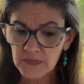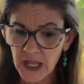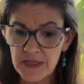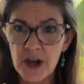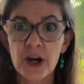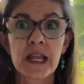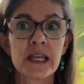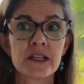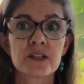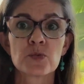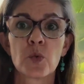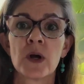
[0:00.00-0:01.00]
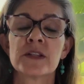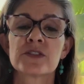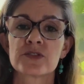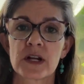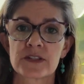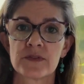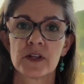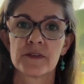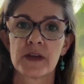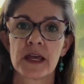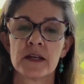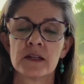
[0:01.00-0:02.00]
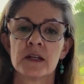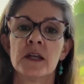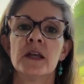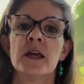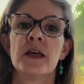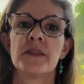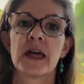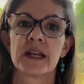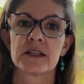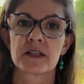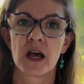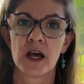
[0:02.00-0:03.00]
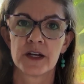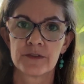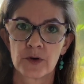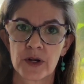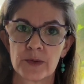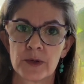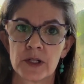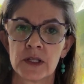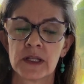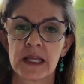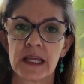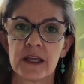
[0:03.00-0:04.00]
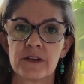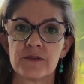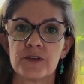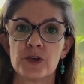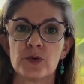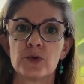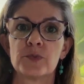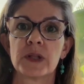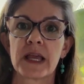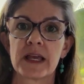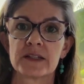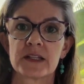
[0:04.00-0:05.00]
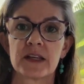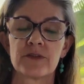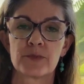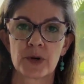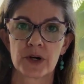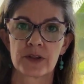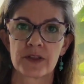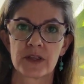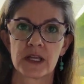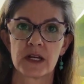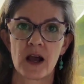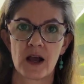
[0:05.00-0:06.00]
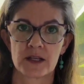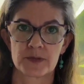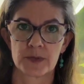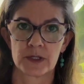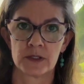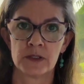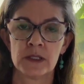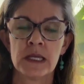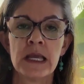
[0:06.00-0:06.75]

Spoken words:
There is one stressful event that is unavoidable if you plan to give birth in a hospital.